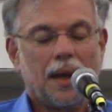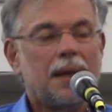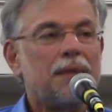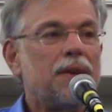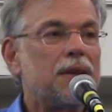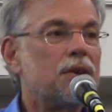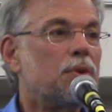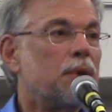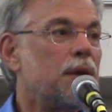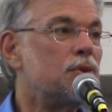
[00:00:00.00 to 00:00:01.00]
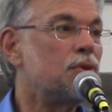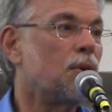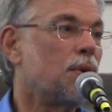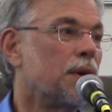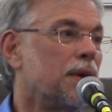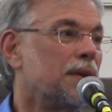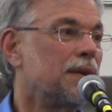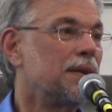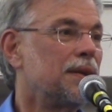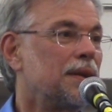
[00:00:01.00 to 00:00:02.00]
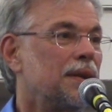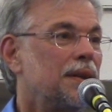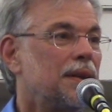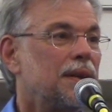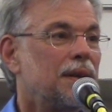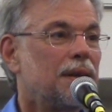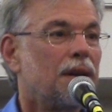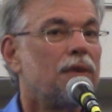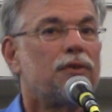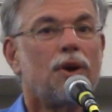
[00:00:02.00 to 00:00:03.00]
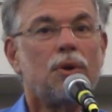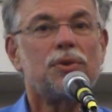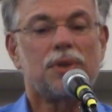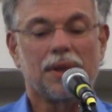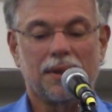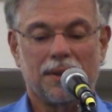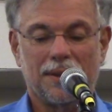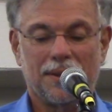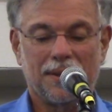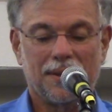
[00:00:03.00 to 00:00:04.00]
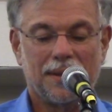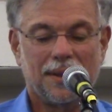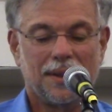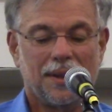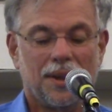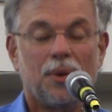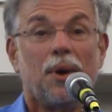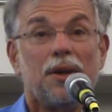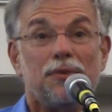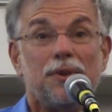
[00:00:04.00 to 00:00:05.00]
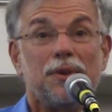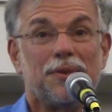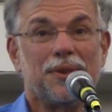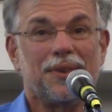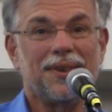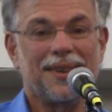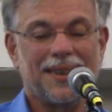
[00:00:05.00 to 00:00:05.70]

I've had the great joy of coaching quite a few of you.